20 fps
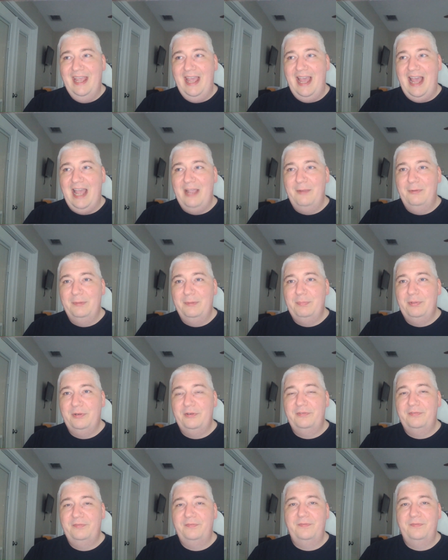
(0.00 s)
I would
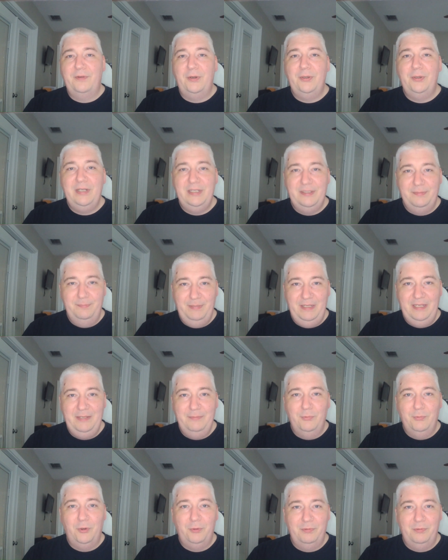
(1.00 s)
prefer it to be
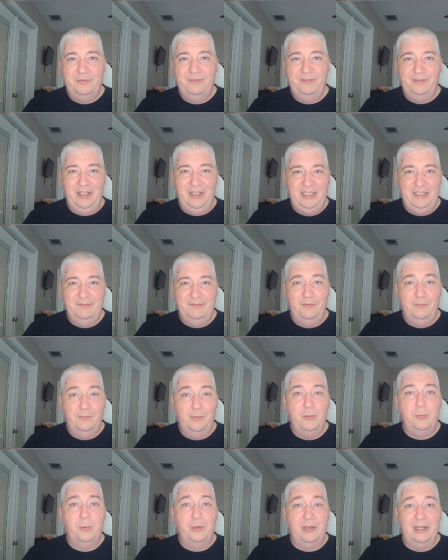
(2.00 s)
more reflective of
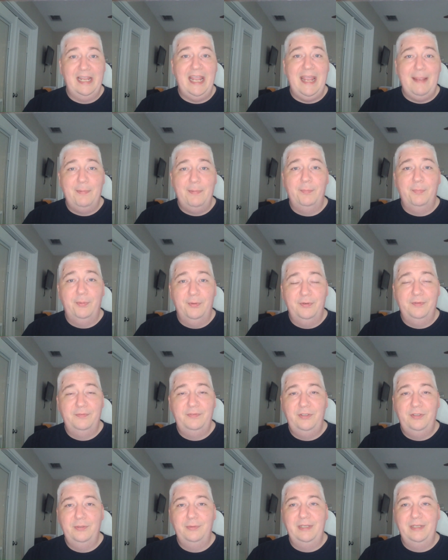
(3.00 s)
what we're capable
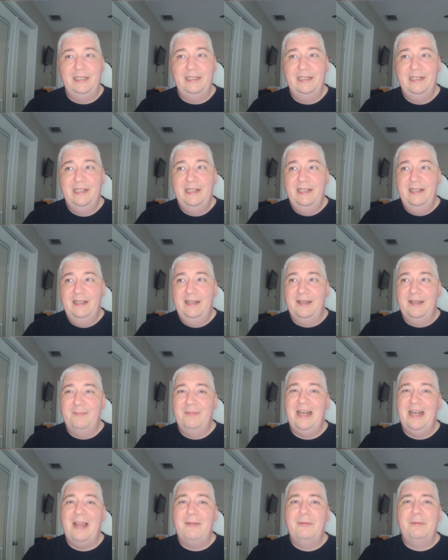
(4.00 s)
of doing. Um,
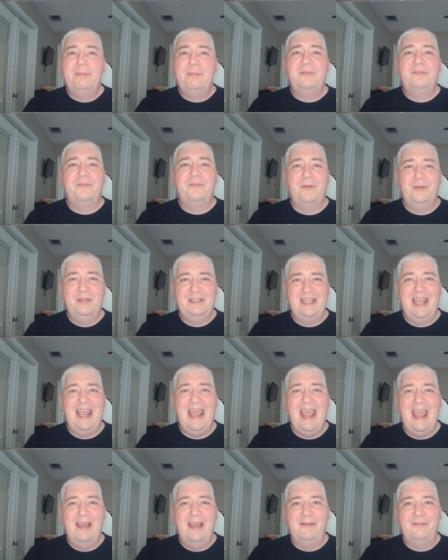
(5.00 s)
and I would prefer it to
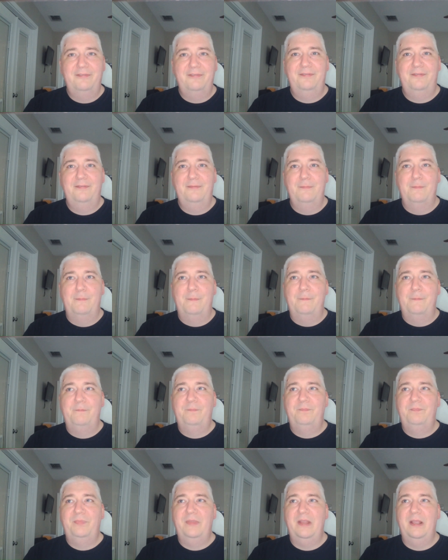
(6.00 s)
have
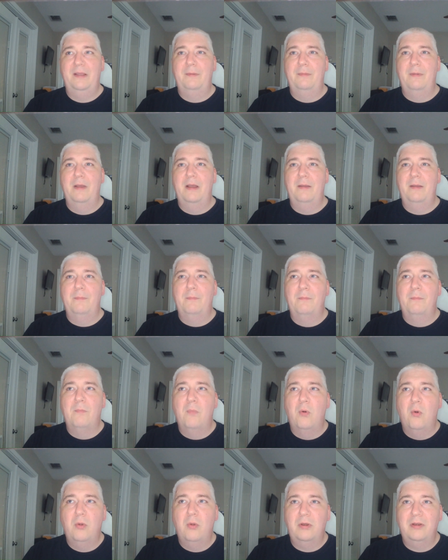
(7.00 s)

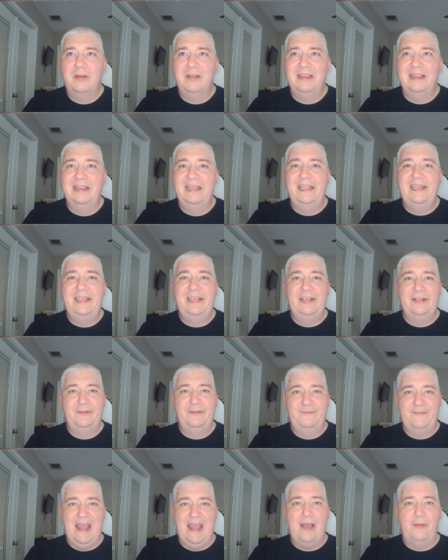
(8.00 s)
more linear
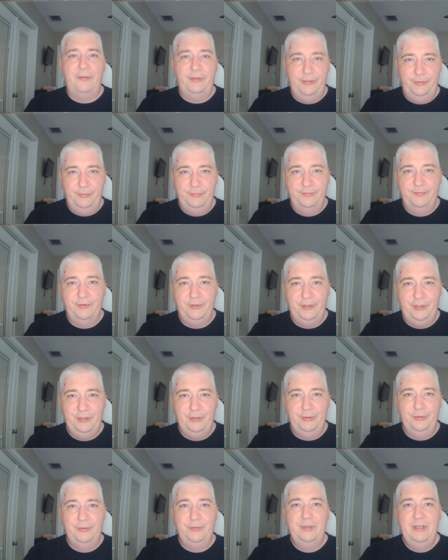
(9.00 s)
value for
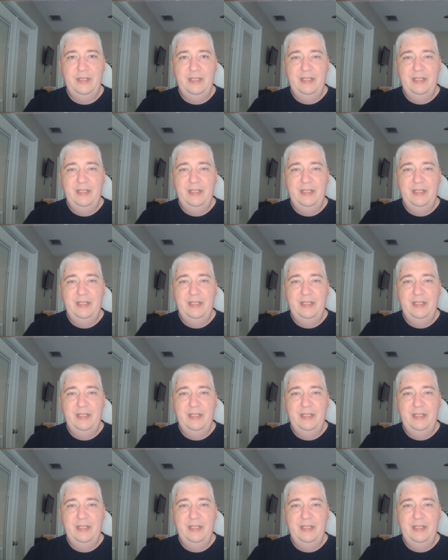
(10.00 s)
you